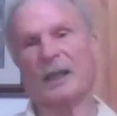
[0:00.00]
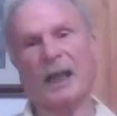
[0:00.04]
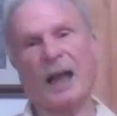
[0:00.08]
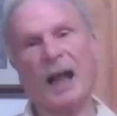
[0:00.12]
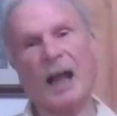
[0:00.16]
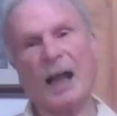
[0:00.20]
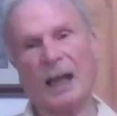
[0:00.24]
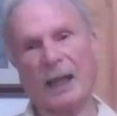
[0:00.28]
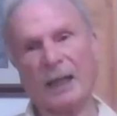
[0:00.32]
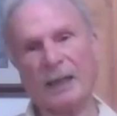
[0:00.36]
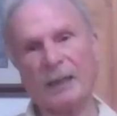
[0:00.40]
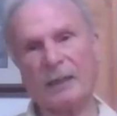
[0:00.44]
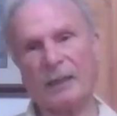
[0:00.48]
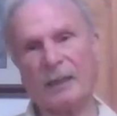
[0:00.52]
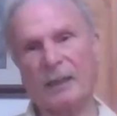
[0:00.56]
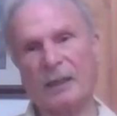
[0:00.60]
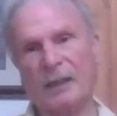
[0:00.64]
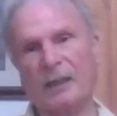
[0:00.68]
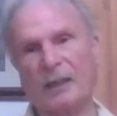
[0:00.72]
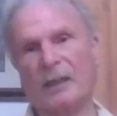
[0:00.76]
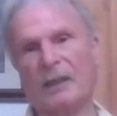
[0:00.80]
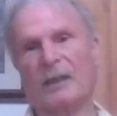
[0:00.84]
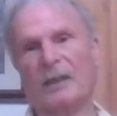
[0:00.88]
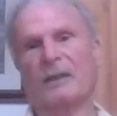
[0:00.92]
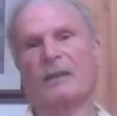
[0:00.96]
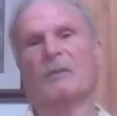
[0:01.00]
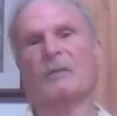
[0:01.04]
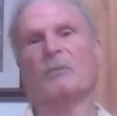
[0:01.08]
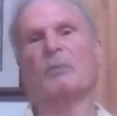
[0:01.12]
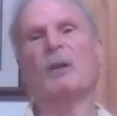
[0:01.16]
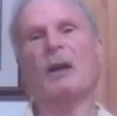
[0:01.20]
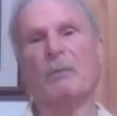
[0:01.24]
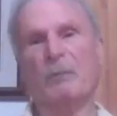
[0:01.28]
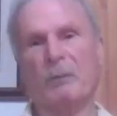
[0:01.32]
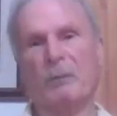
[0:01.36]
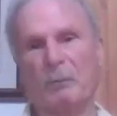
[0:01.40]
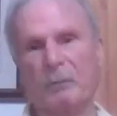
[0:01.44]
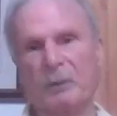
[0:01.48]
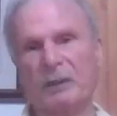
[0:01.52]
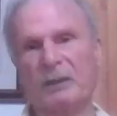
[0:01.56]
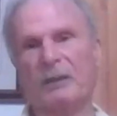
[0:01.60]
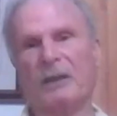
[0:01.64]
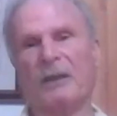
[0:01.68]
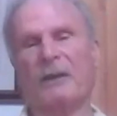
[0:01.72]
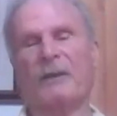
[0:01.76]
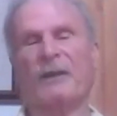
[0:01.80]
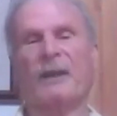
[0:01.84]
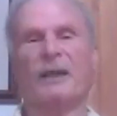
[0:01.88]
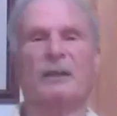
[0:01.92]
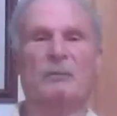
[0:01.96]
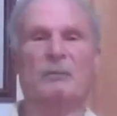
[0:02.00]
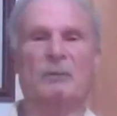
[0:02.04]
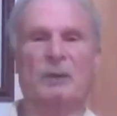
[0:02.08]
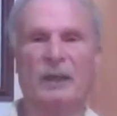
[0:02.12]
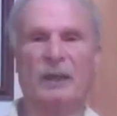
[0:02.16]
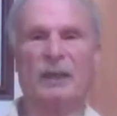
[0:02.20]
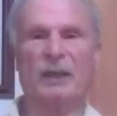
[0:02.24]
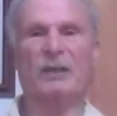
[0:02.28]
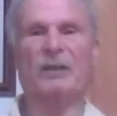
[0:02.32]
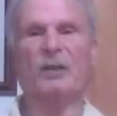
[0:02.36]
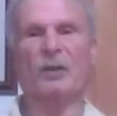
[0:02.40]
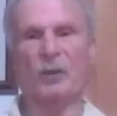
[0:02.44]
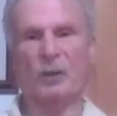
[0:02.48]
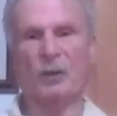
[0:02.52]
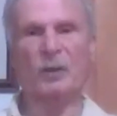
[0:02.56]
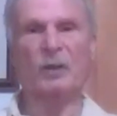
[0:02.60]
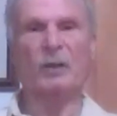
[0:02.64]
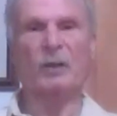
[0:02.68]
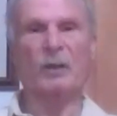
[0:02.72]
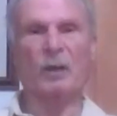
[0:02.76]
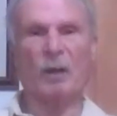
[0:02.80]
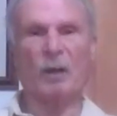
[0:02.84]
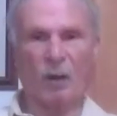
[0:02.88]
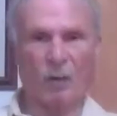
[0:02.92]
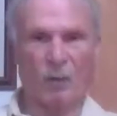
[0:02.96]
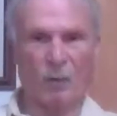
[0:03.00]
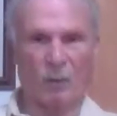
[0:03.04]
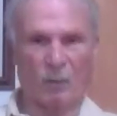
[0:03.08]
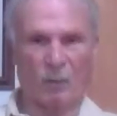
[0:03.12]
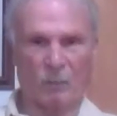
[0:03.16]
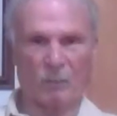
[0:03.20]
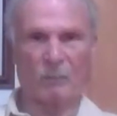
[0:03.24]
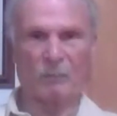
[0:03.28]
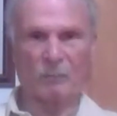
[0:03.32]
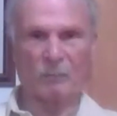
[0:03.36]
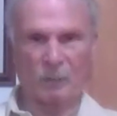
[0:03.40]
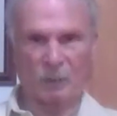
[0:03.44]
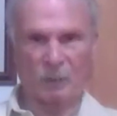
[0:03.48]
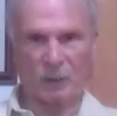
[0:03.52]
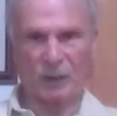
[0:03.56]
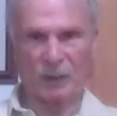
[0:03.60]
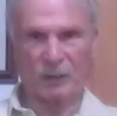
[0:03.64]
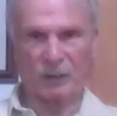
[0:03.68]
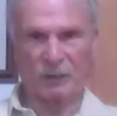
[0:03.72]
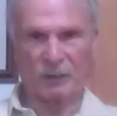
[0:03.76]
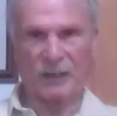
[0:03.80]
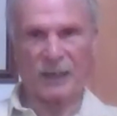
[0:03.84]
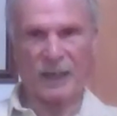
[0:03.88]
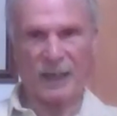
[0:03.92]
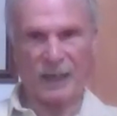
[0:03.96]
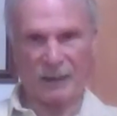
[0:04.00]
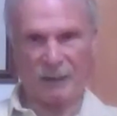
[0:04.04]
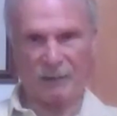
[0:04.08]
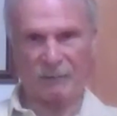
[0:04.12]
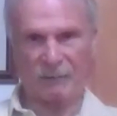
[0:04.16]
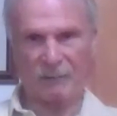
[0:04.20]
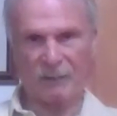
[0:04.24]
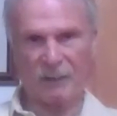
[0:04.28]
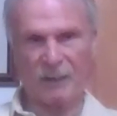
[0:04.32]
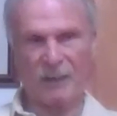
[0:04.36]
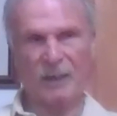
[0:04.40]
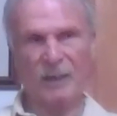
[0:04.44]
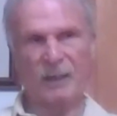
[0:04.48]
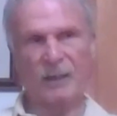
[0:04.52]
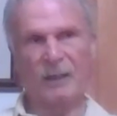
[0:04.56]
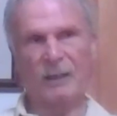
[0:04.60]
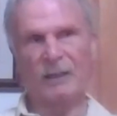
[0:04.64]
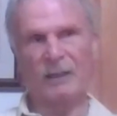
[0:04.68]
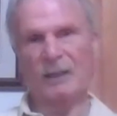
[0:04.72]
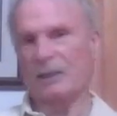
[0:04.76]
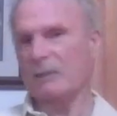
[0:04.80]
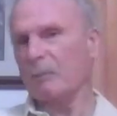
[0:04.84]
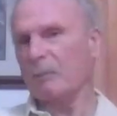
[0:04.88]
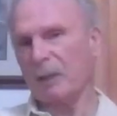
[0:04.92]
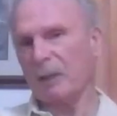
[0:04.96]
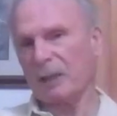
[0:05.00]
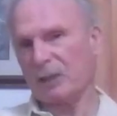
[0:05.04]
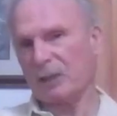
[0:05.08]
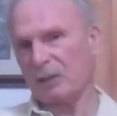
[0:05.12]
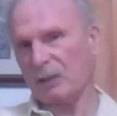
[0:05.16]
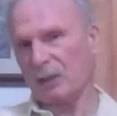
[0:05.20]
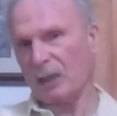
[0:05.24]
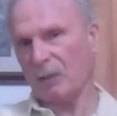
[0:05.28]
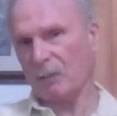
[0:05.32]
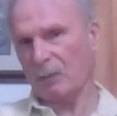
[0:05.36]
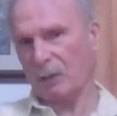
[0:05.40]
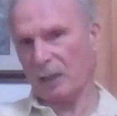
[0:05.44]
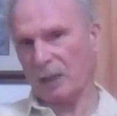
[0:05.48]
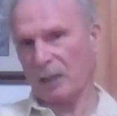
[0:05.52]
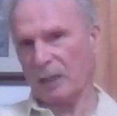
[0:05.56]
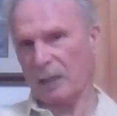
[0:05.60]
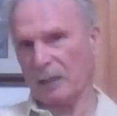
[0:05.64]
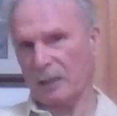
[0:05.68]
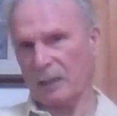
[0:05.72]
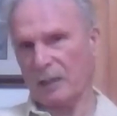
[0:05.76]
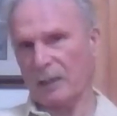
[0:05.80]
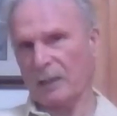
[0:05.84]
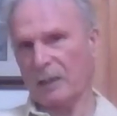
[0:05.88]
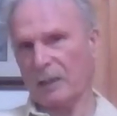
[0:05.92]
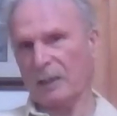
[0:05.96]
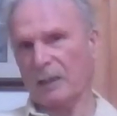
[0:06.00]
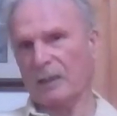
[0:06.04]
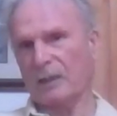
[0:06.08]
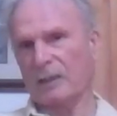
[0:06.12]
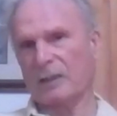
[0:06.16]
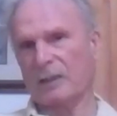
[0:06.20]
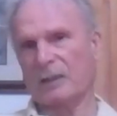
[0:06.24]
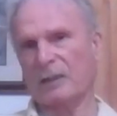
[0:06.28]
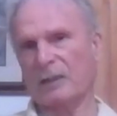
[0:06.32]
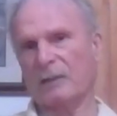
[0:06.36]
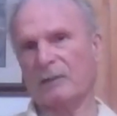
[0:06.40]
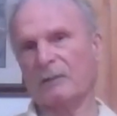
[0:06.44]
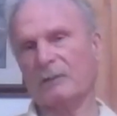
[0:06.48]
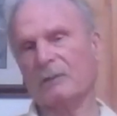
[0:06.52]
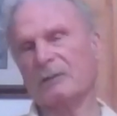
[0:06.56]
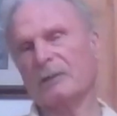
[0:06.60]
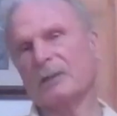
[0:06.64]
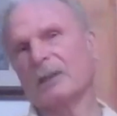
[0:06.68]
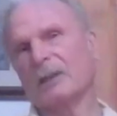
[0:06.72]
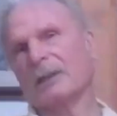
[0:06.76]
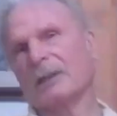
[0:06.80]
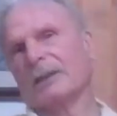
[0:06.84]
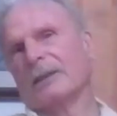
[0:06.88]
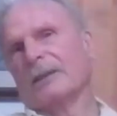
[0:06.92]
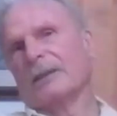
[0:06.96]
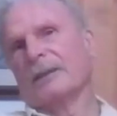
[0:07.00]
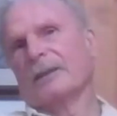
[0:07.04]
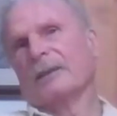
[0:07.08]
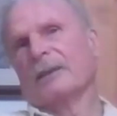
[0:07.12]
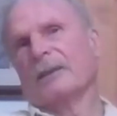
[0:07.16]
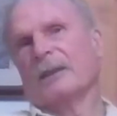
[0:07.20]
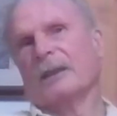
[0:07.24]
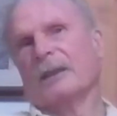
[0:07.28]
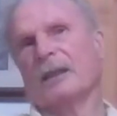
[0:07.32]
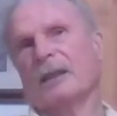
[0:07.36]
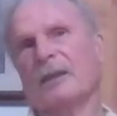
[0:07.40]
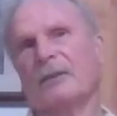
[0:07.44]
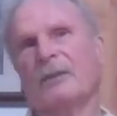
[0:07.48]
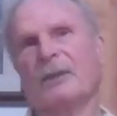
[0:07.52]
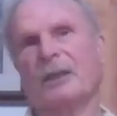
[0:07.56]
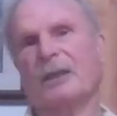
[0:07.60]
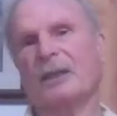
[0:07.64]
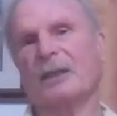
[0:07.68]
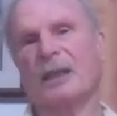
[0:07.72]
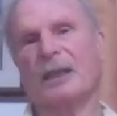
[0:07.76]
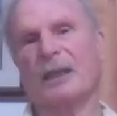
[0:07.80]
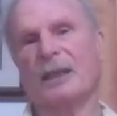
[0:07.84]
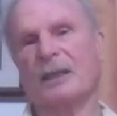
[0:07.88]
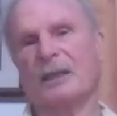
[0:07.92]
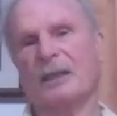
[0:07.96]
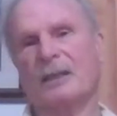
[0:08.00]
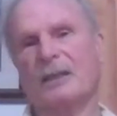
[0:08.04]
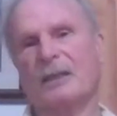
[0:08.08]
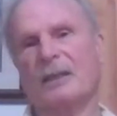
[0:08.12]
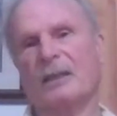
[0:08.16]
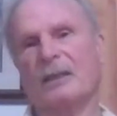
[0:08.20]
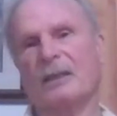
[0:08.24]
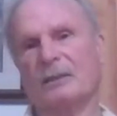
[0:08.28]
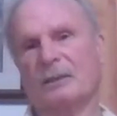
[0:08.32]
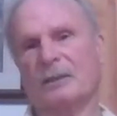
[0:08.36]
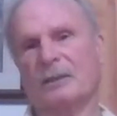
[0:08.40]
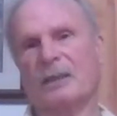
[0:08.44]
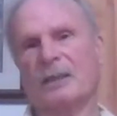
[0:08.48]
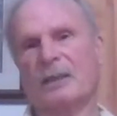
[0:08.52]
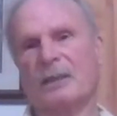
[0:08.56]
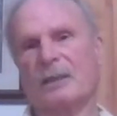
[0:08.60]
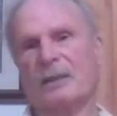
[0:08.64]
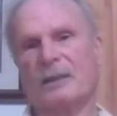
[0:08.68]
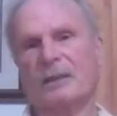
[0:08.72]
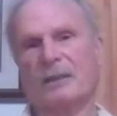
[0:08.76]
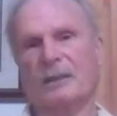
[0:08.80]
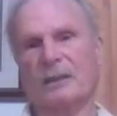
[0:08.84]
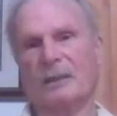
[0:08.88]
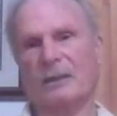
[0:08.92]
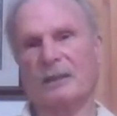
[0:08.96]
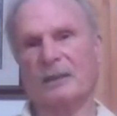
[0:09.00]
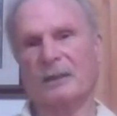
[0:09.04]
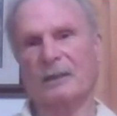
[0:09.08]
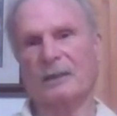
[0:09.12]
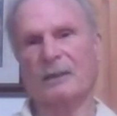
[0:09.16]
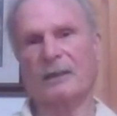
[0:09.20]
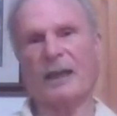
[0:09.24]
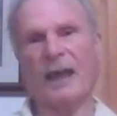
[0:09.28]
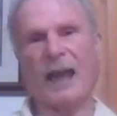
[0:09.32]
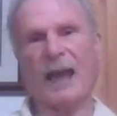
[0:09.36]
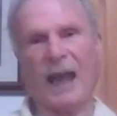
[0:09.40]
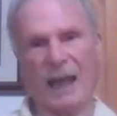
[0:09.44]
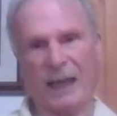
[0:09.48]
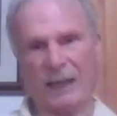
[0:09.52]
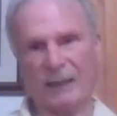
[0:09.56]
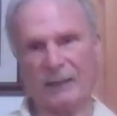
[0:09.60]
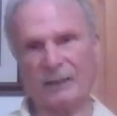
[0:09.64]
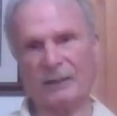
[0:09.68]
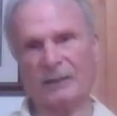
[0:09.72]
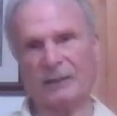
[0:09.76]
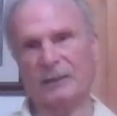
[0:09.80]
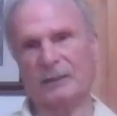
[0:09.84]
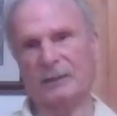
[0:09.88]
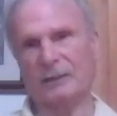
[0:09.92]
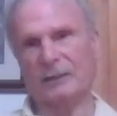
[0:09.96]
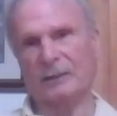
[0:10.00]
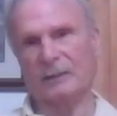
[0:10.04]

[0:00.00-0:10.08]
is very high. The probability that it will hit your home or your town is much lower. So, if you take any solace in that,